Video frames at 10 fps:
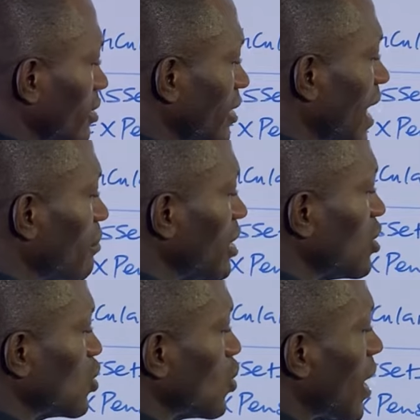that
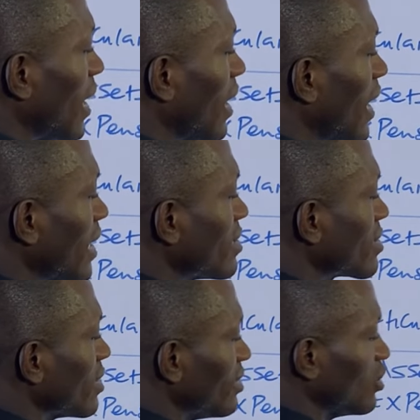means you are
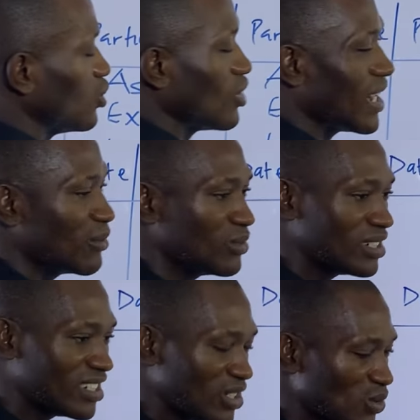lessing, you are
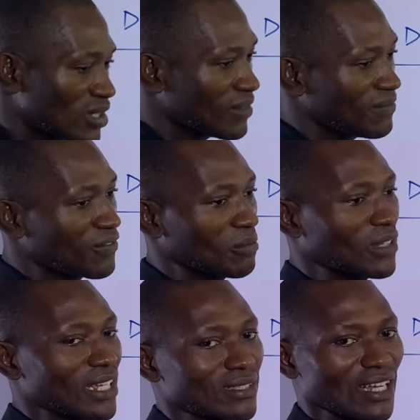reducing from
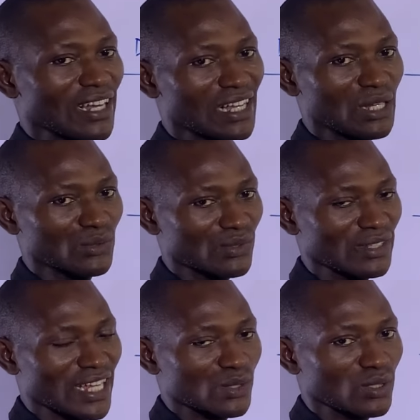that account.
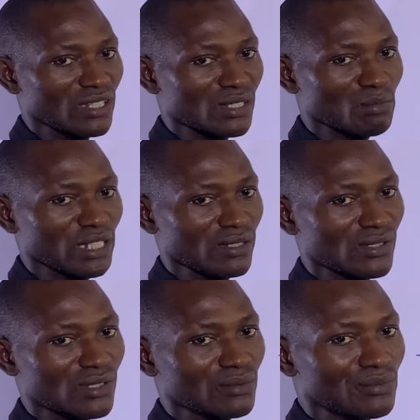That's what it
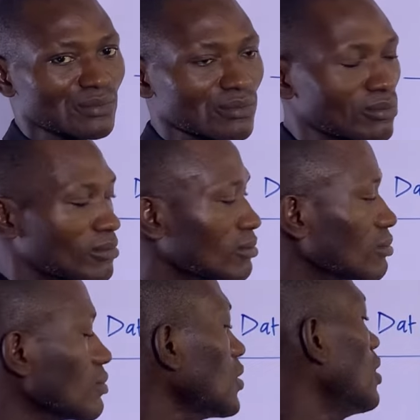means.
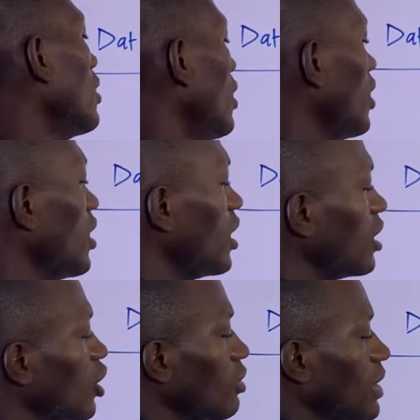
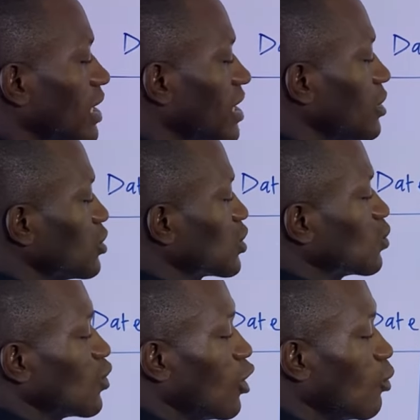Income account,
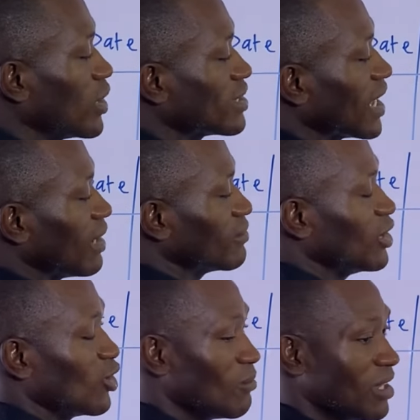we always have the
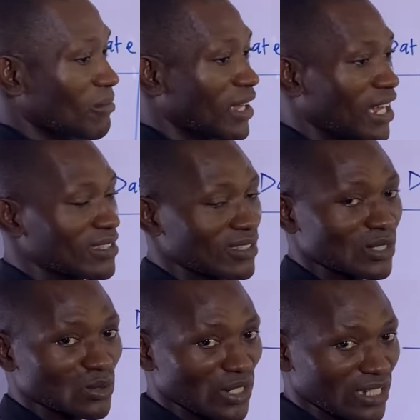normal balance
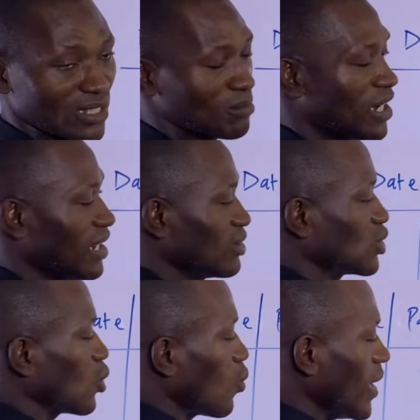is credit balance.
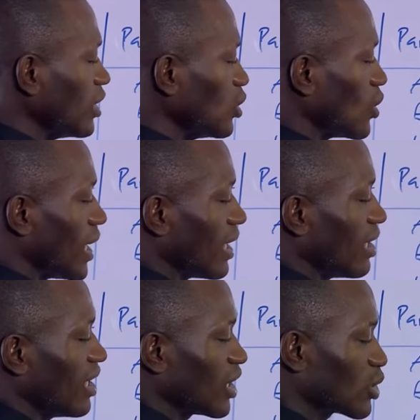So when you are
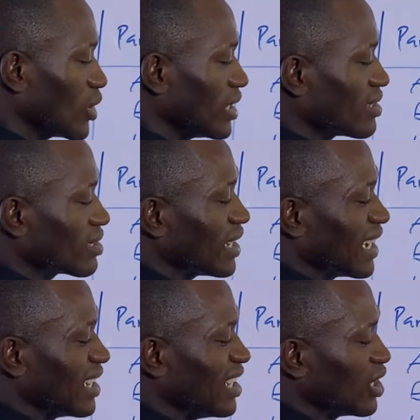crediting
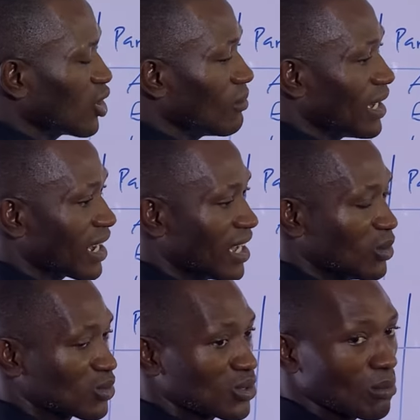an income
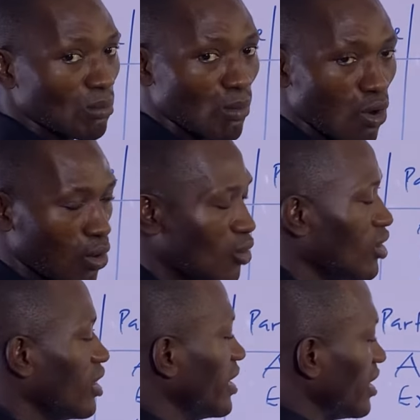account more,
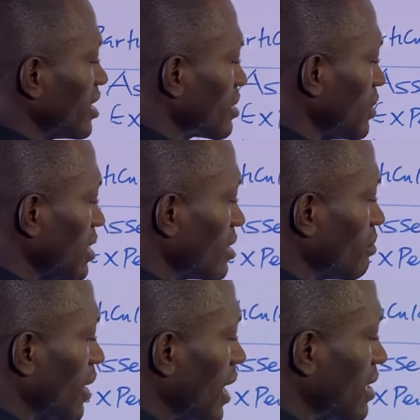it means the
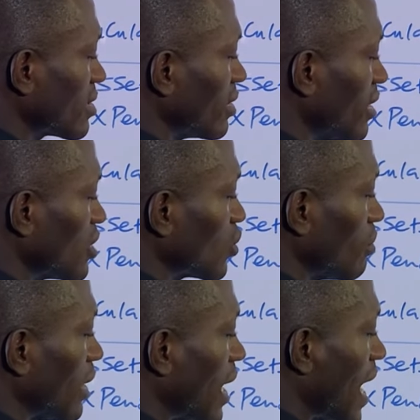balance in it will
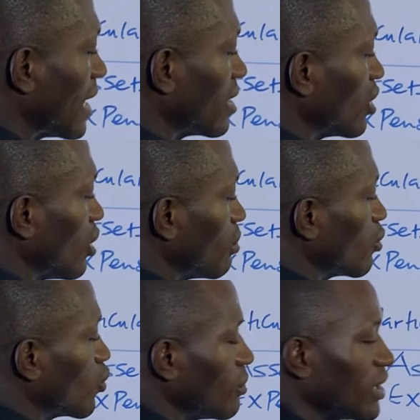be adding up,
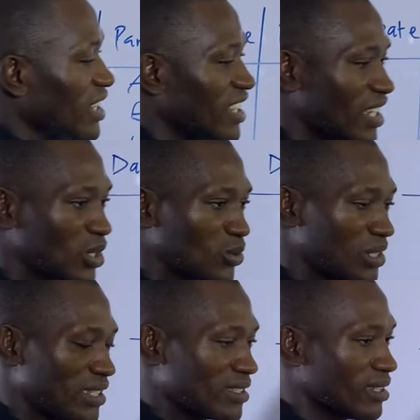will be
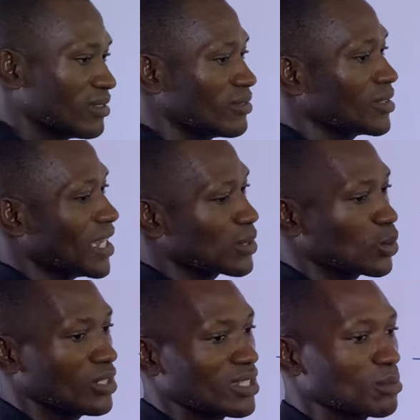increasing. That's
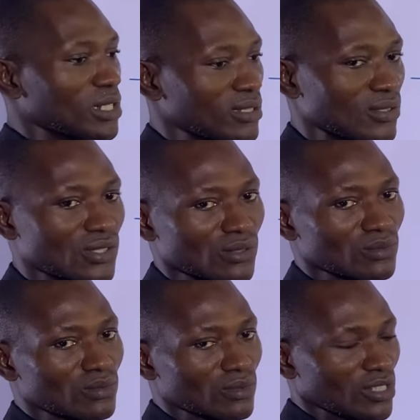what it means.
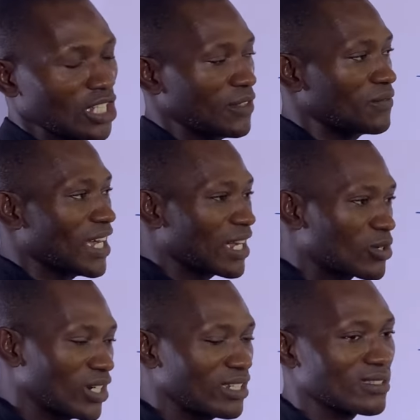If you are
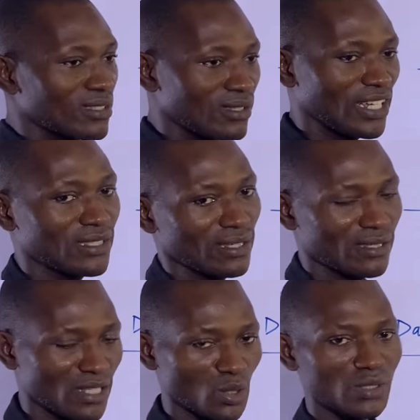crediting, let's say
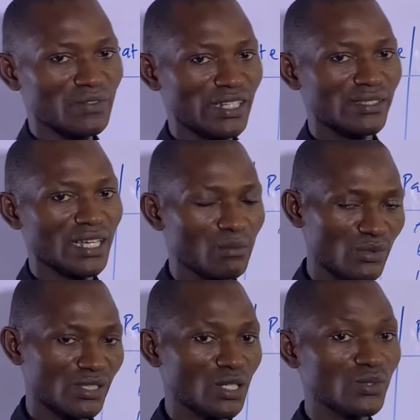sales, for example,
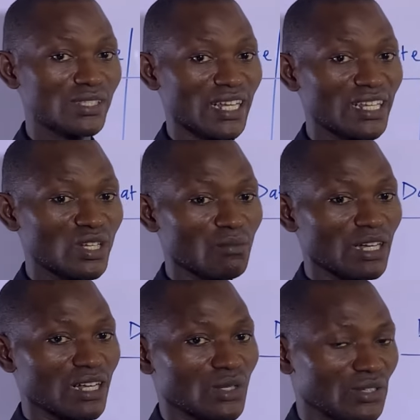sales is an income
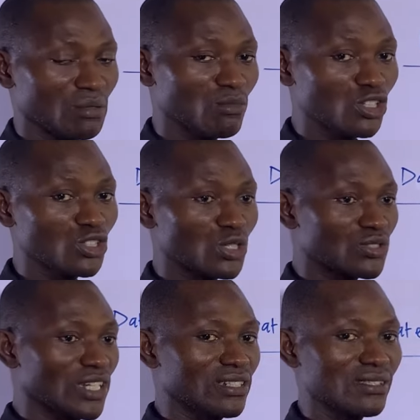account. The more you
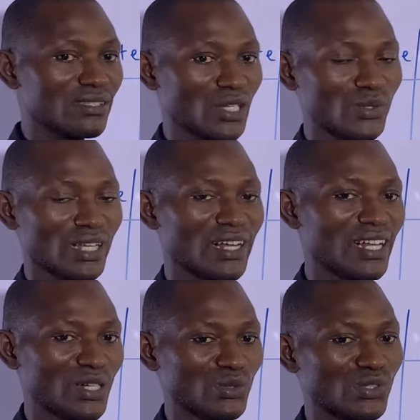credit sales
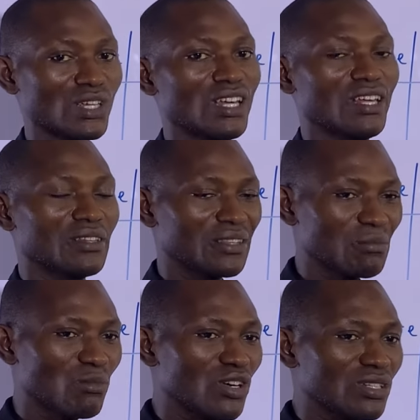account, the
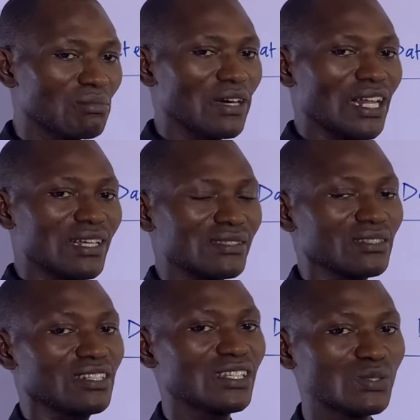more the balance
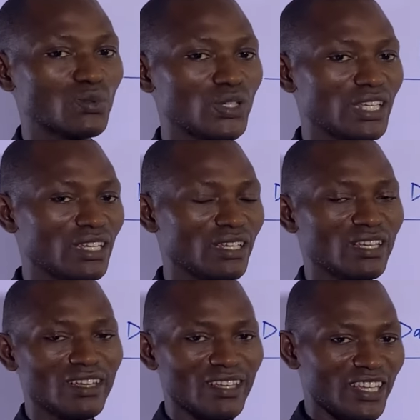in it will
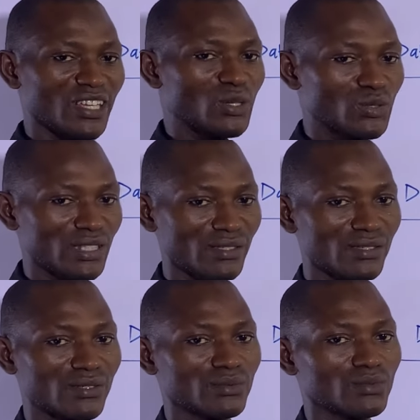increase,